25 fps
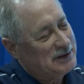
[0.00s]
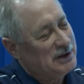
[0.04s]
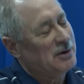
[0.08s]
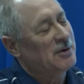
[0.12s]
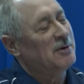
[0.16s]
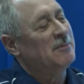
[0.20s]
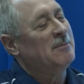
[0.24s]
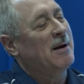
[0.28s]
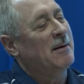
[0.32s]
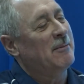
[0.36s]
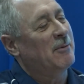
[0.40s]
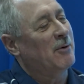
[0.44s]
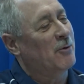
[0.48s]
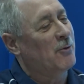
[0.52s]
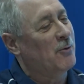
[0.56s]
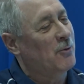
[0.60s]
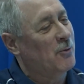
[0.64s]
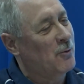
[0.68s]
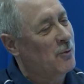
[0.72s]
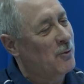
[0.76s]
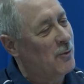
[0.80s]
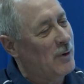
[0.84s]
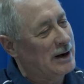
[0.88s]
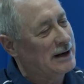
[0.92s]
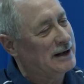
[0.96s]
Do you remember
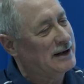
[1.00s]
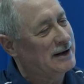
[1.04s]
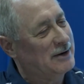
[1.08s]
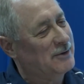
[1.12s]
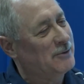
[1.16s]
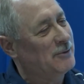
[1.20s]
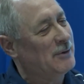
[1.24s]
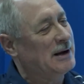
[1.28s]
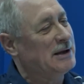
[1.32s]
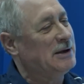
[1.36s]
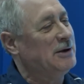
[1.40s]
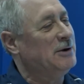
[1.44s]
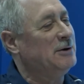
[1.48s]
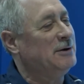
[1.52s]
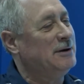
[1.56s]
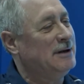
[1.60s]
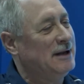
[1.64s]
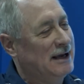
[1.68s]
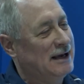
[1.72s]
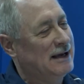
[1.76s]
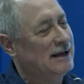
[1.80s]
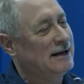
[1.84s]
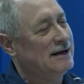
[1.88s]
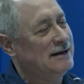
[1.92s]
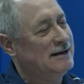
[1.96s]
what you
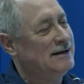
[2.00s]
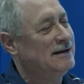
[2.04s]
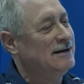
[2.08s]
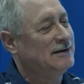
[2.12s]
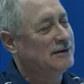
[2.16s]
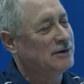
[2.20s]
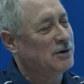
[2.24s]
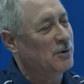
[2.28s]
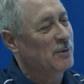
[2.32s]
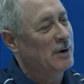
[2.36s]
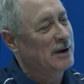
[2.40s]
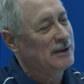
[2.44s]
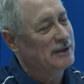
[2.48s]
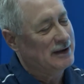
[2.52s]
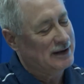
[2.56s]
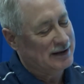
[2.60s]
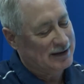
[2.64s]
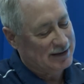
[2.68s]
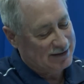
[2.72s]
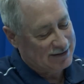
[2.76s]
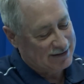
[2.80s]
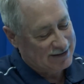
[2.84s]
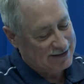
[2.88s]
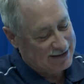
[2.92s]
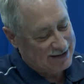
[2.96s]
did to win
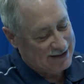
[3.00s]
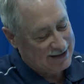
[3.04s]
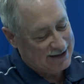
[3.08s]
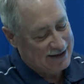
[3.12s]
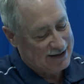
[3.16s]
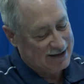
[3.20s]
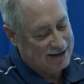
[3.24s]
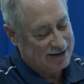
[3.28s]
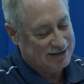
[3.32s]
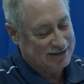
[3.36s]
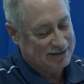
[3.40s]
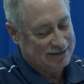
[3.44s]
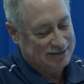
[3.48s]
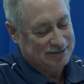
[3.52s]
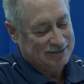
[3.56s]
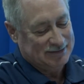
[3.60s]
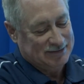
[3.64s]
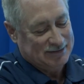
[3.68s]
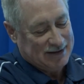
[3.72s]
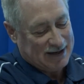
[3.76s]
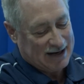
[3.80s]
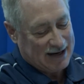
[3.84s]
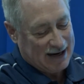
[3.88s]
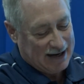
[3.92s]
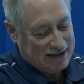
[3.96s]
the
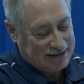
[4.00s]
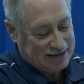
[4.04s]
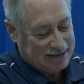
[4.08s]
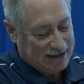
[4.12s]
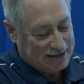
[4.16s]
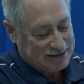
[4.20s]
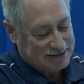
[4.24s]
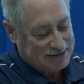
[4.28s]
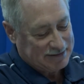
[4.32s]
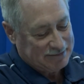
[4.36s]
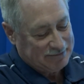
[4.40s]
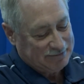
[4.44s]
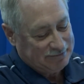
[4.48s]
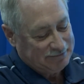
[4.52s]
contest?